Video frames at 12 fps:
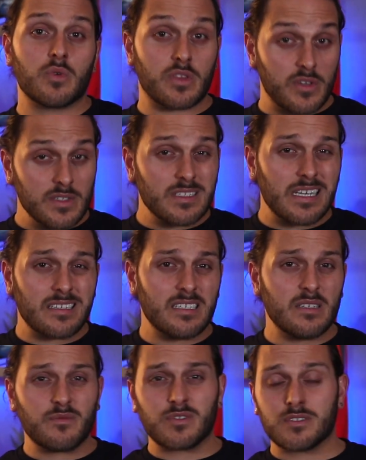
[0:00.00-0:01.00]
with good
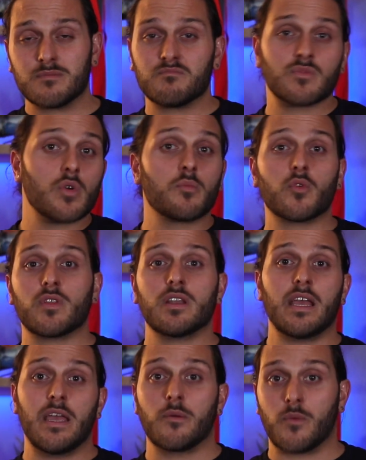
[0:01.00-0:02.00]
technique for no more
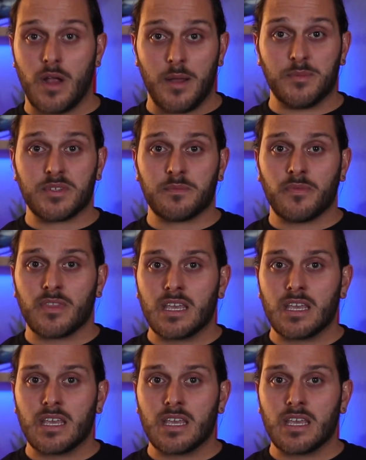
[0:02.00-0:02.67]
than 8 reps.